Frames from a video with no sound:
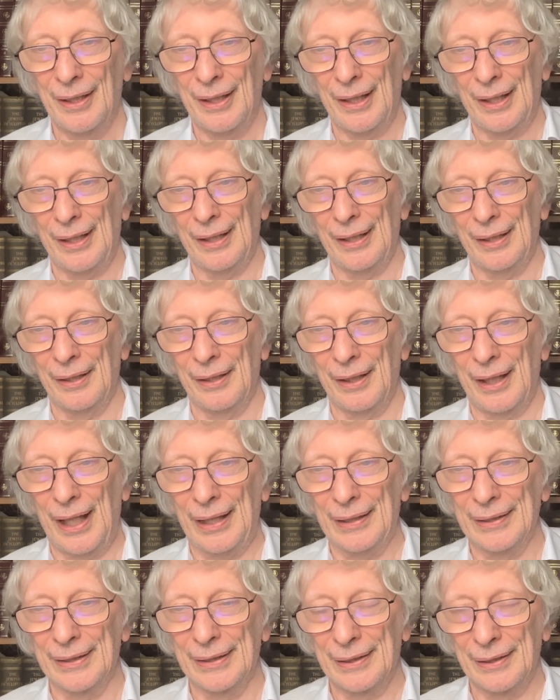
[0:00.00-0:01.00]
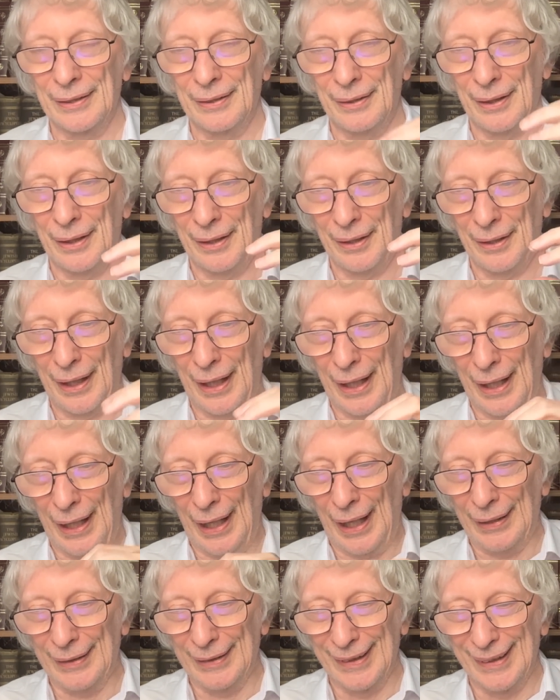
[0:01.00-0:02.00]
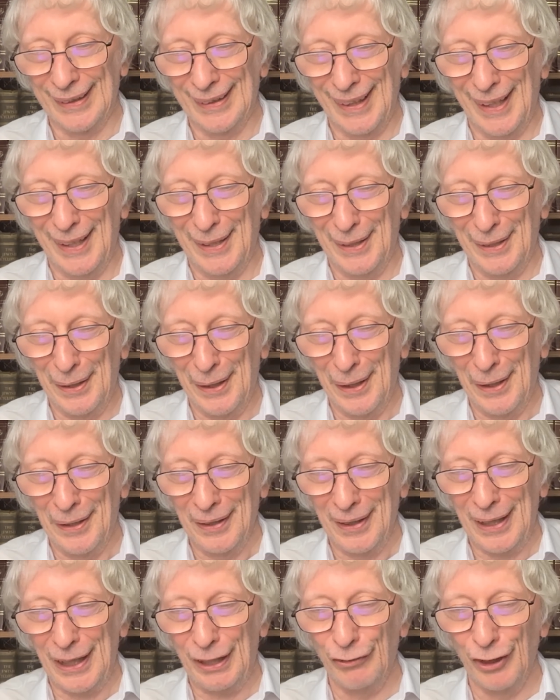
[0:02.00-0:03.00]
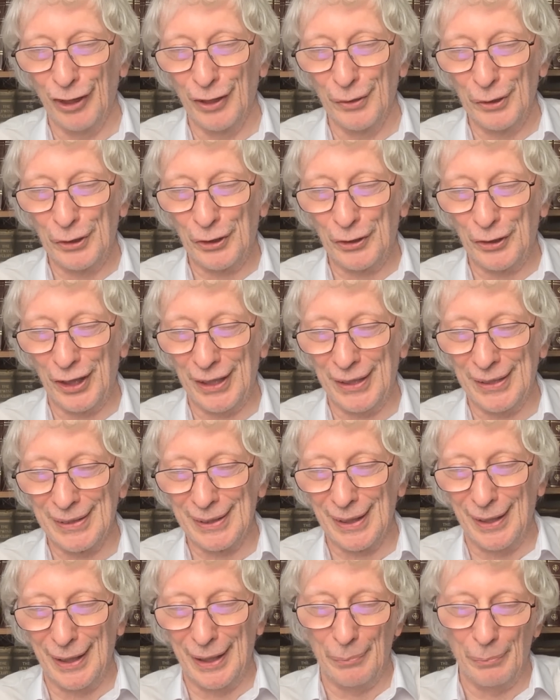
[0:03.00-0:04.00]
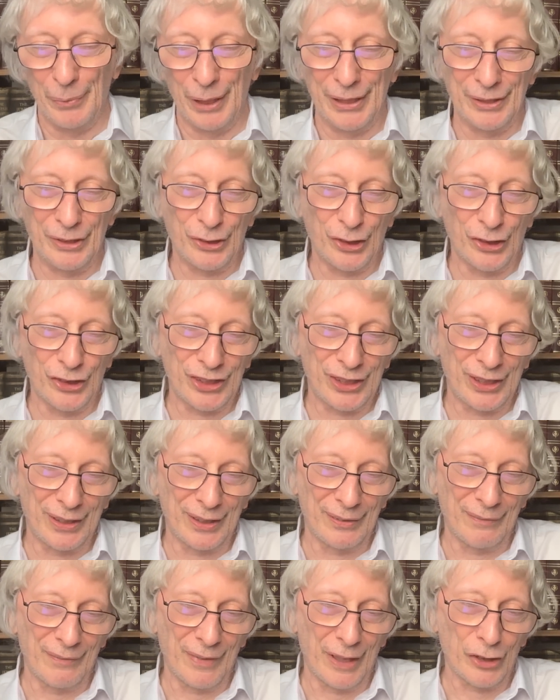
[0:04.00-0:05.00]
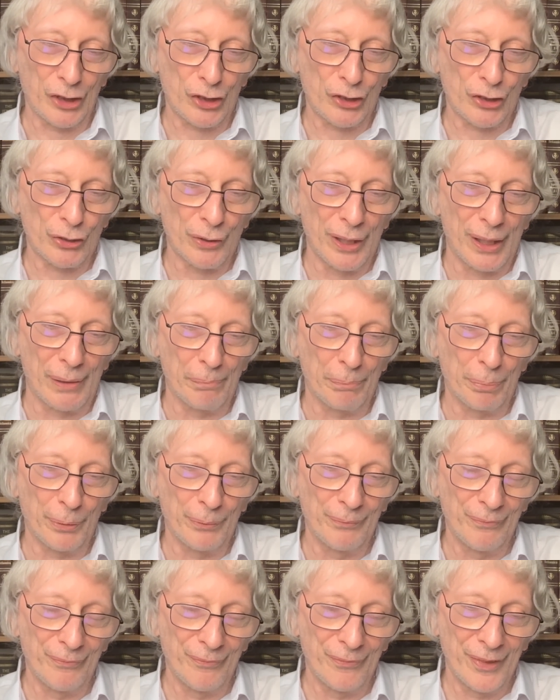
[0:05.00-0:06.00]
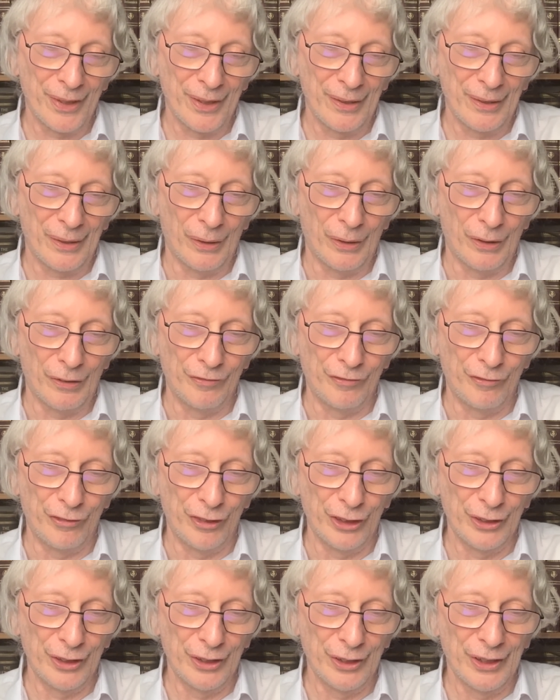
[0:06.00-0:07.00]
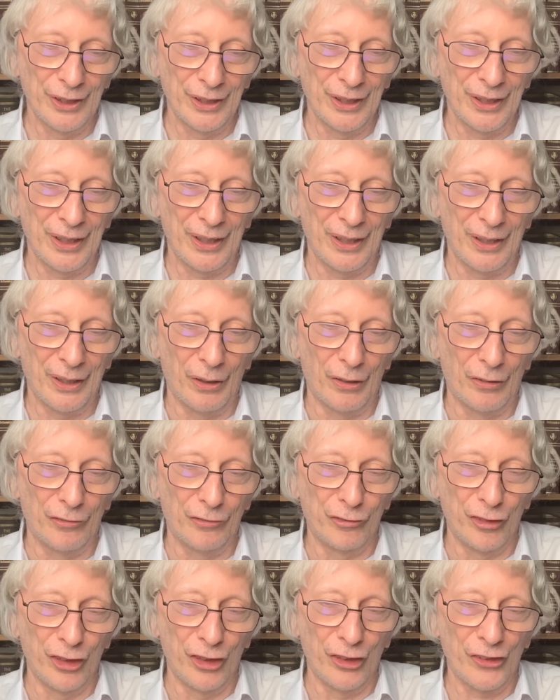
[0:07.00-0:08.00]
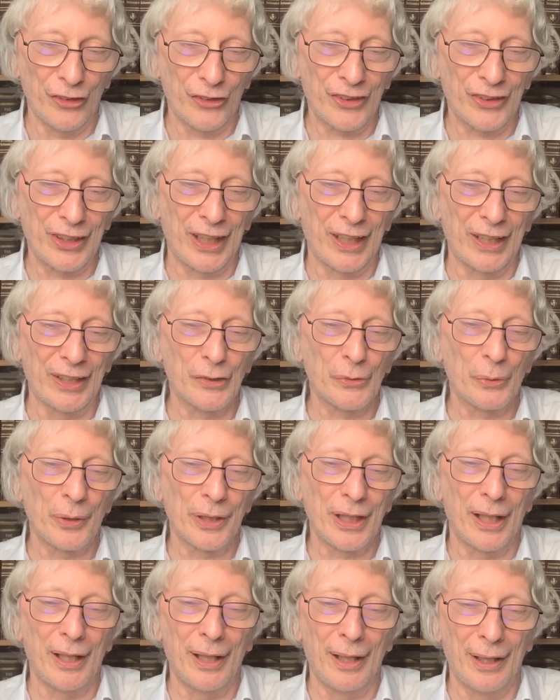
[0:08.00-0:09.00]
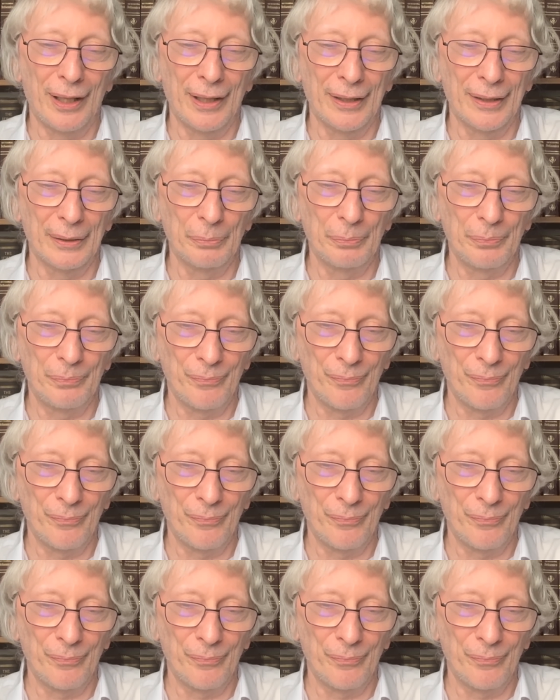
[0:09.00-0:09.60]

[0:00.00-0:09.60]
Uh, and and evolution in time is just a, a strip of of things with a higher